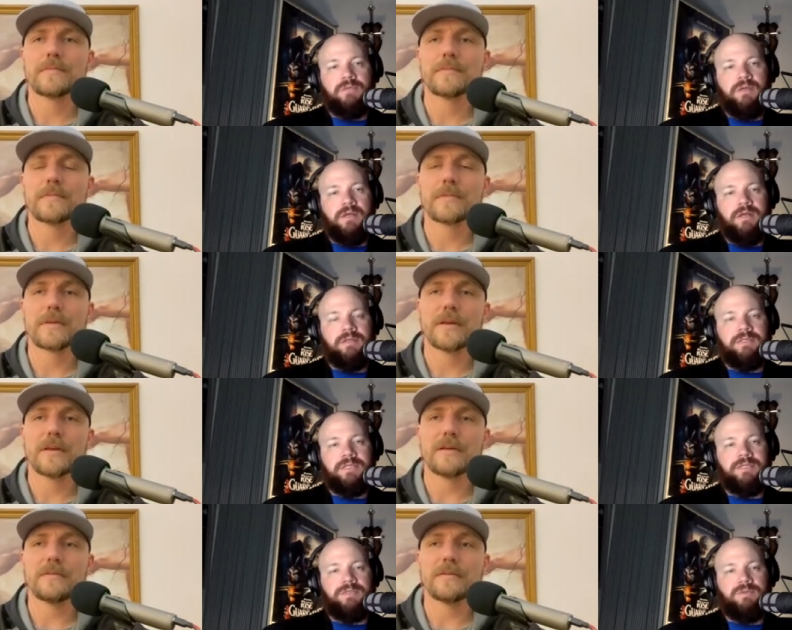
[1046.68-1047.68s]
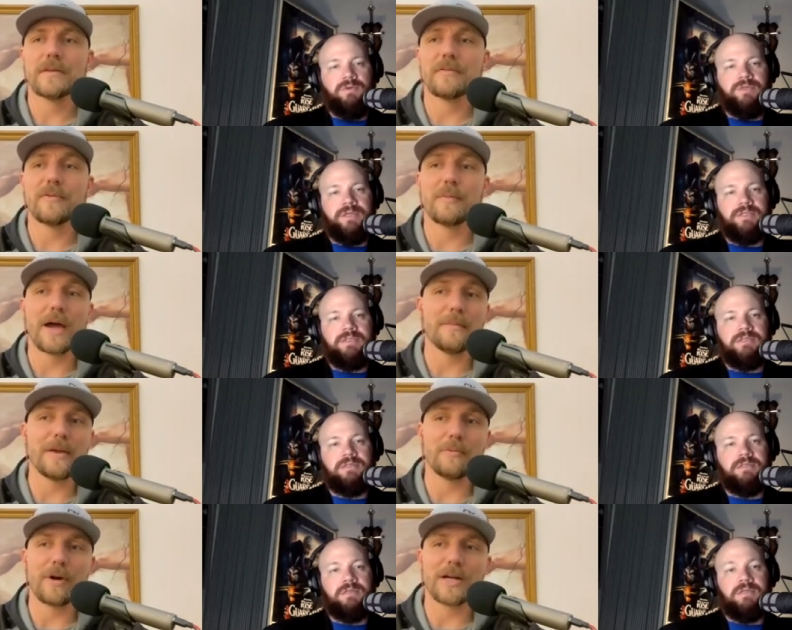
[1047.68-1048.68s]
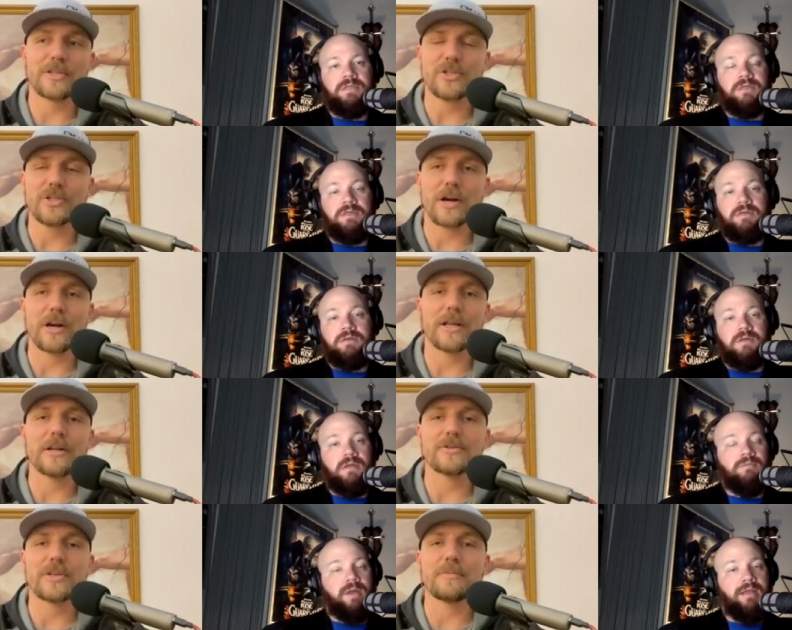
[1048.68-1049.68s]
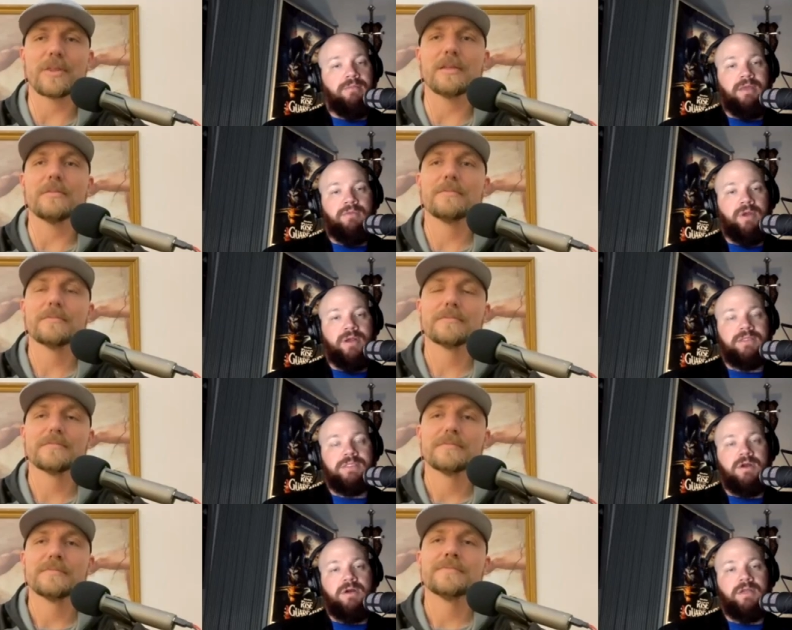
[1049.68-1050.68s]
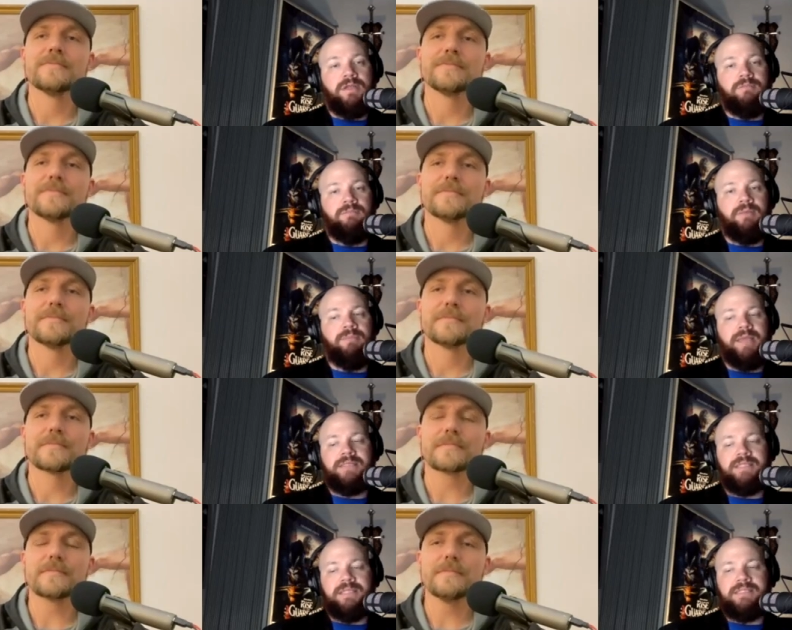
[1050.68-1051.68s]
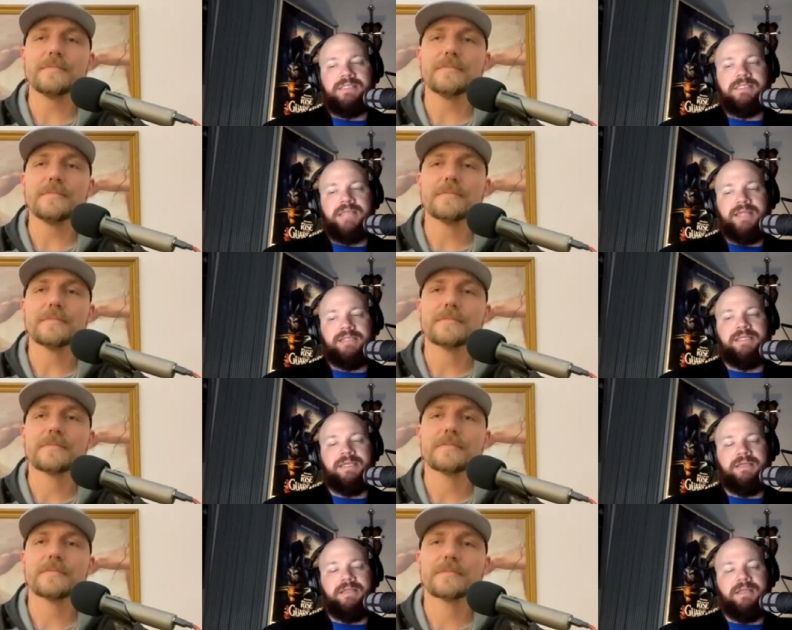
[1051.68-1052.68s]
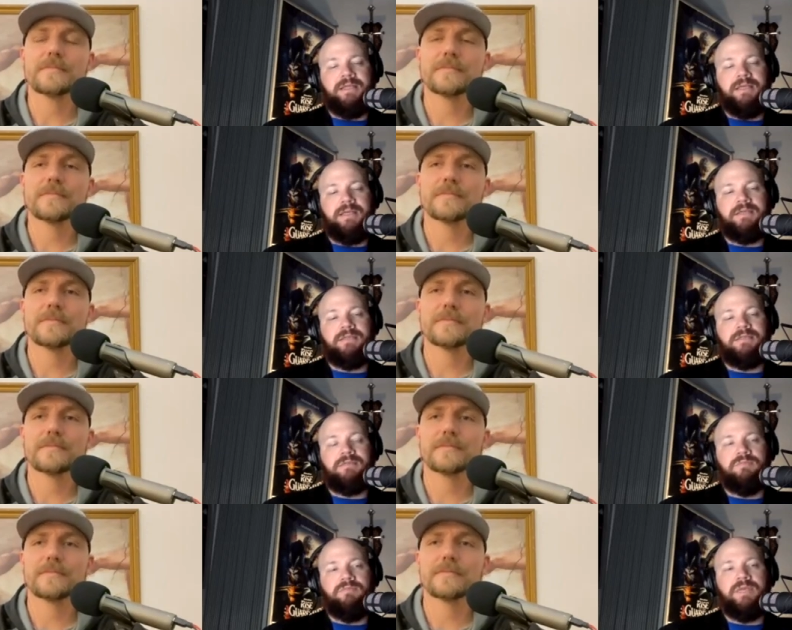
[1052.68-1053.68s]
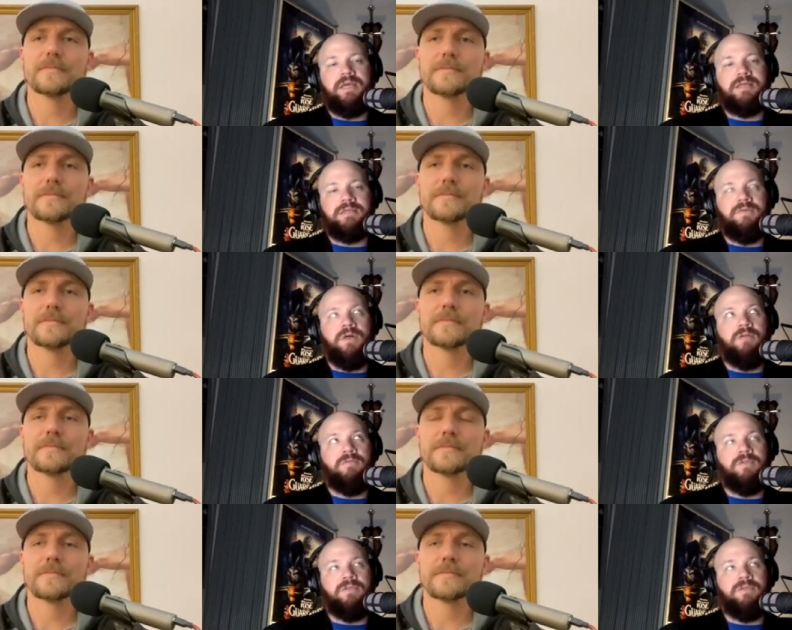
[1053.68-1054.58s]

Speaker 1: uh, Dickens wrote if It might have been where it started or it something. Might have been where it started, but basically it's this idea that he because of all of the